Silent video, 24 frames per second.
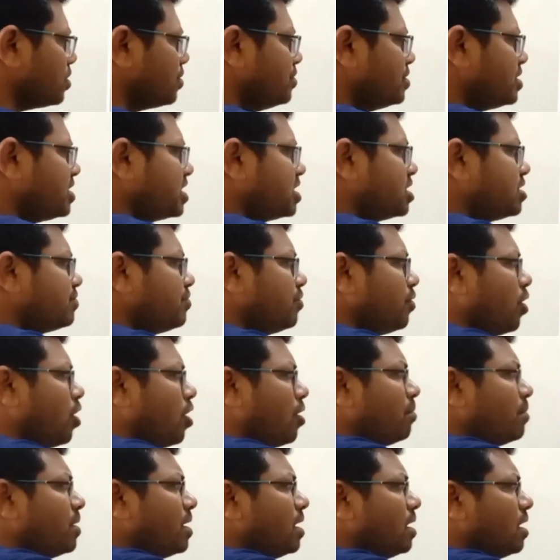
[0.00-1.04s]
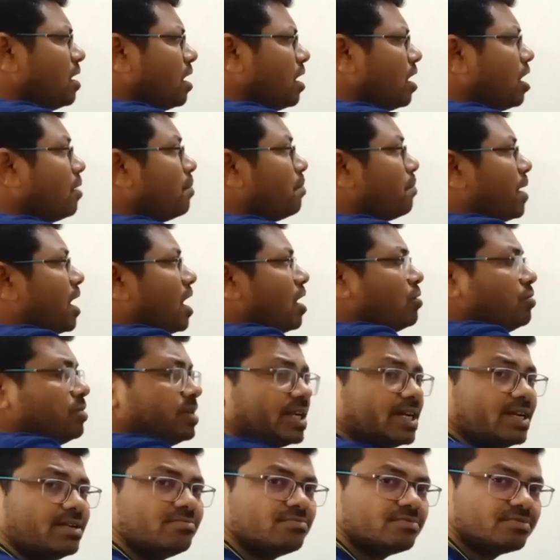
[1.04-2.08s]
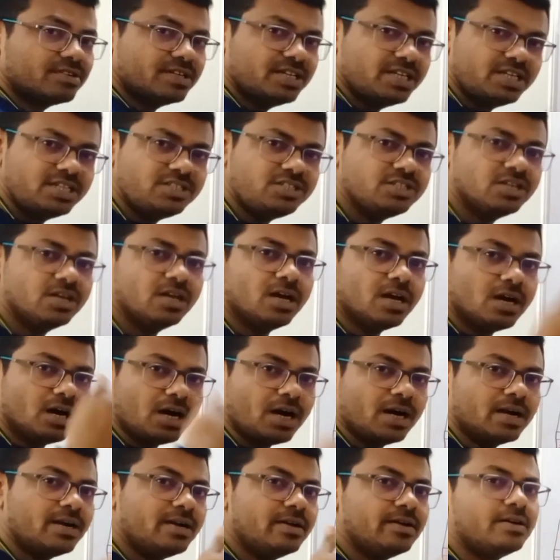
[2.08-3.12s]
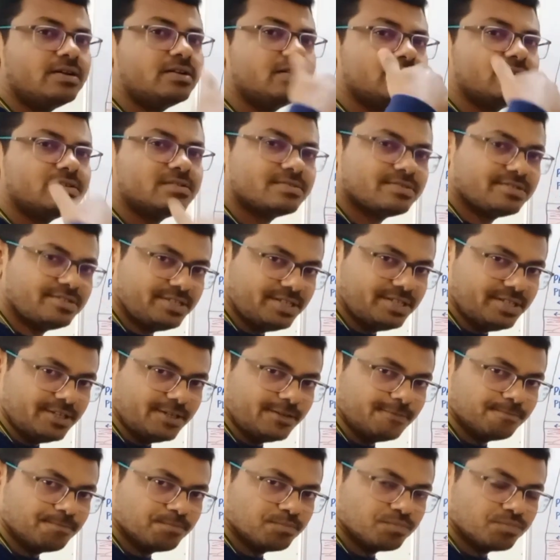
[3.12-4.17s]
which has formed a mountain ridge under the sea,